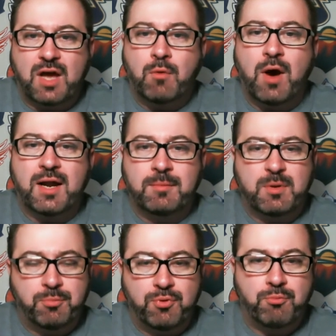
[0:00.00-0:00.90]
I want him
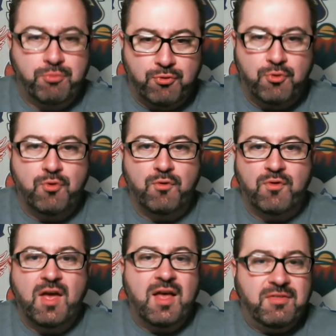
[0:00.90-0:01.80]
to
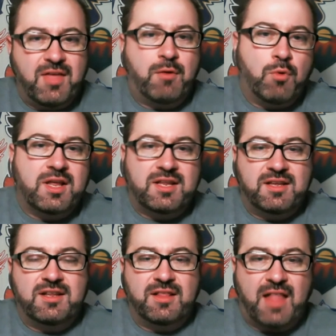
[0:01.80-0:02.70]
prove that what he
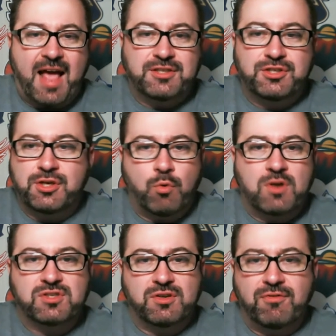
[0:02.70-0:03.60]
did last year
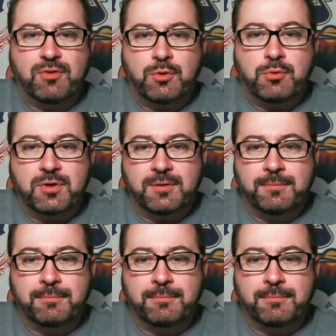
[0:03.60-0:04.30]
wasn't a fluke.